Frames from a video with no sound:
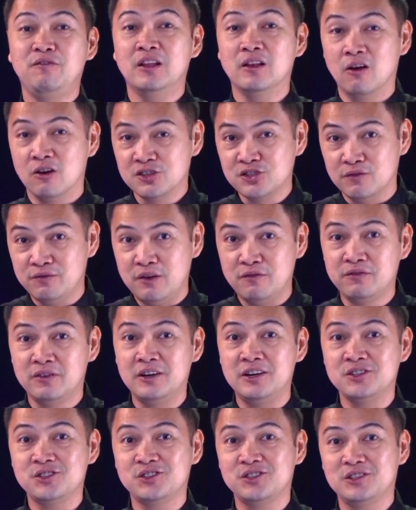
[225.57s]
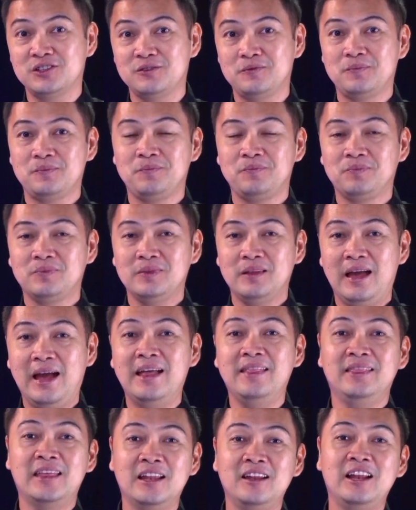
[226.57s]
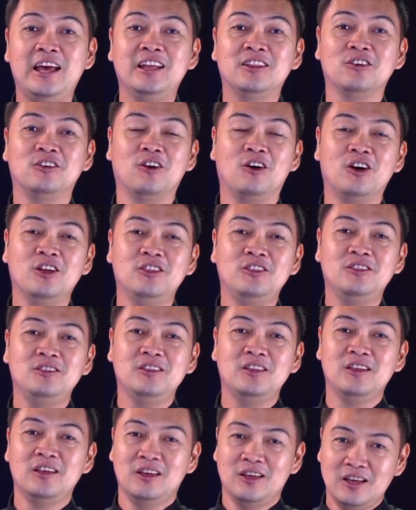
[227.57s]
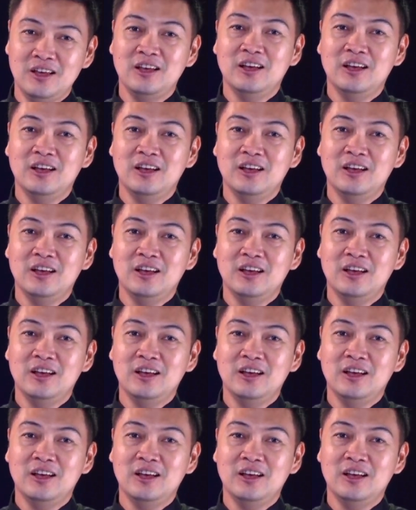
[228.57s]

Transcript: the philosophy first, and then later on,